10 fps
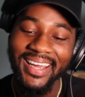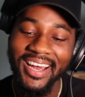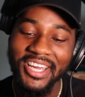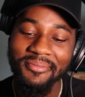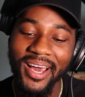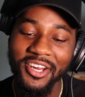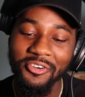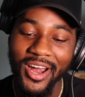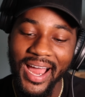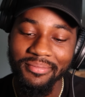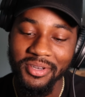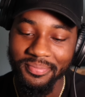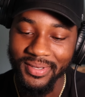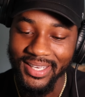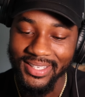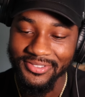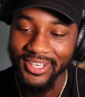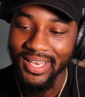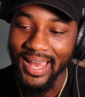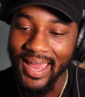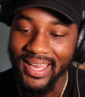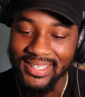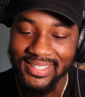you about to rob the place? Relax.